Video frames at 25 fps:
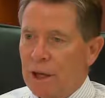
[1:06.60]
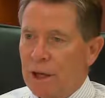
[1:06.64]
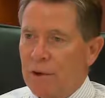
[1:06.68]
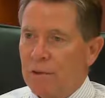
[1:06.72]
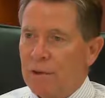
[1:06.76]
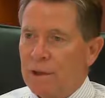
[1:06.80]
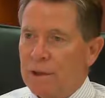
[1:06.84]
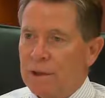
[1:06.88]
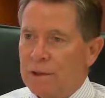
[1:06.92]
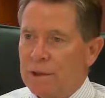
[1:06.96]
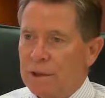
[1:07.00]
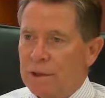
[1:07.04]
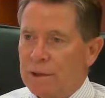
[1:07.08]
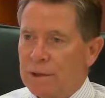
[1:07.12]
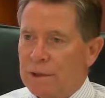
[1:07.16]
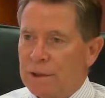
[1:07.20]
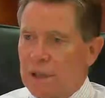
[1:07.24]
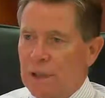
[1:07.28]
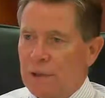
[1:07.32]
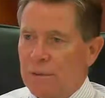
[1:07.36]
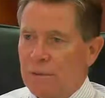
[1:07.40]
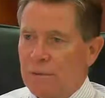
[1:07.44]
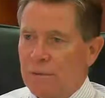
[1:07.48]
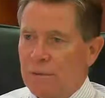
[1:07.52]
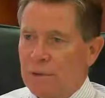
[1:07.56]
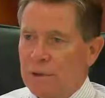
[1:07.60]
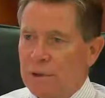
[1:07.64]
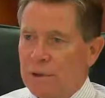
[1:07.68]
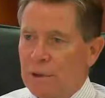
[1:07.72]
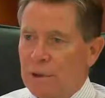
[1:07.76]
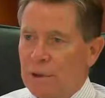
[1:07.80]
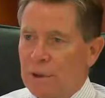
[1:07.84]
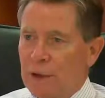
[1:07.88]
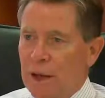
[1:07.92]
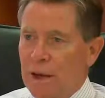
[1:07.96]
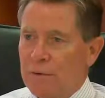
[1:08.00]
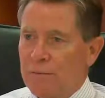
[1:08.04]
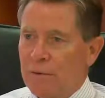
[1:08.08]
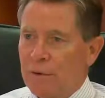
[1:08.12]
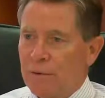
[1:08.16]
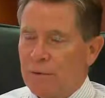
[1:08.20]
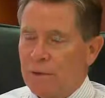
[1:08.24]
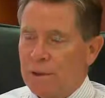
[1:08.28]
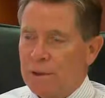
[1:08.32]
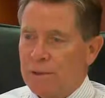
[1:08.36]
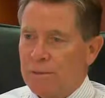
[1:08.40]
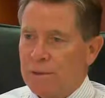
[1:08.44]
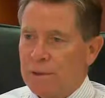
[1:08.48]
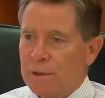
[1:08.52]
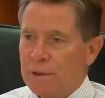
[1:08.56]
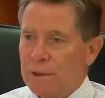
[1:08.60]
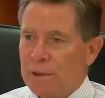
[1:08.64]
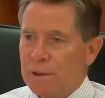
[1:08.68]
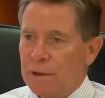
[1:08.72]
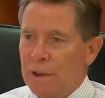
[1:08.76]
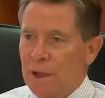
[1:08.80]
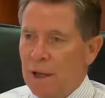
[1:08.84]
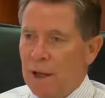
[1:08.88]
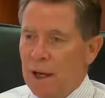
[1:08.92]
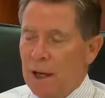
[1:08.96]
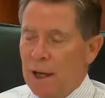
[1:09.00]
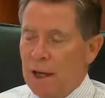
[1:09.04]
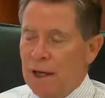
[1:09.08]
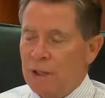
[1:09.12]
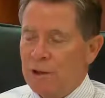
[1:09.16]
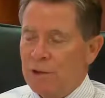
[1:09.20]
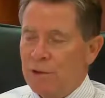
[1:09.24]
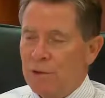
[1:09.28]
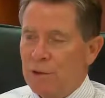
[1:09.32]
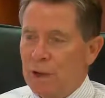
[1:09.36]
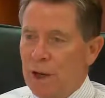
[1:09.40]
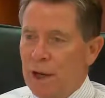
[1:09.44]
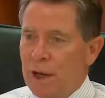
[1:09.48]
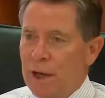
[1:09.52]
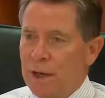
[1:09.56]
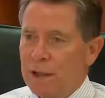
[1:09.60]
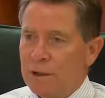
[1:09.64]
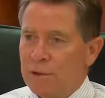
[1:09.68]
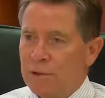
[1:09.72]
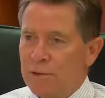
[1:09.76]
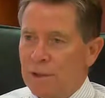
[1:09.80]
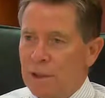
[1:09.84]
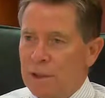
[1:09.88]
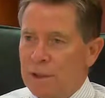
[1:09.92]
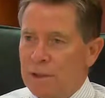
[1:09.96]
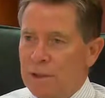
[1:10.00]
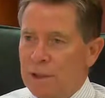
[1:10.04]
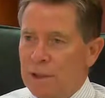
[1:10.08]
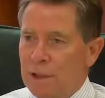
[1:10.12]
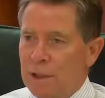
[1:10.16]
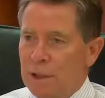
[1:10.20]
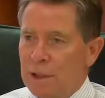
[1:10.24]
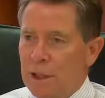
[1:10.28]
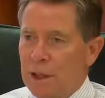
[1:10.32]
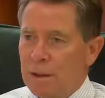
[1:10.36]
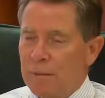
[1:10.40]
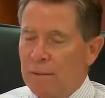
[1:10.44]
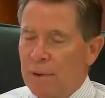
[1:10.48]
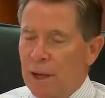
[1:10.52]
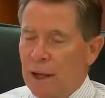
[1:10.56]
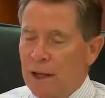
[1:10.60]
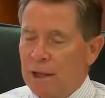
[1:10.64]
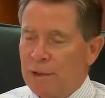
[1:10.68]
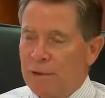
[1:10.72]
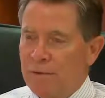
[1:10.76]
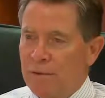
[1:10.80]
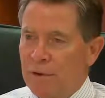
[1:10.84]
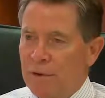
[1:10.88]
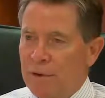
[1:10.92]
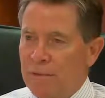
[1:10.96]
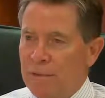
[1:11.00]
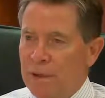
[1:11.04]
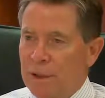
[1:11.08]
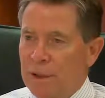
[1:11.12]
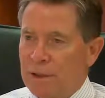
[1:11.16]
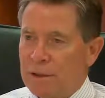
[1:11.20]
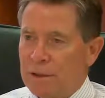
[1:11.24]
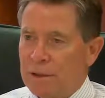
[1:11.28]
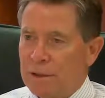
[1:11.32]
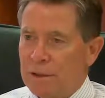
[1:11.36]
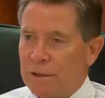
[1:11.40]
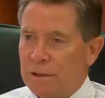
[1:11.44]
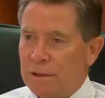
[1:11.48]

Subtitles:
areas that return home for Christmas and enjoy harness racing at its very best.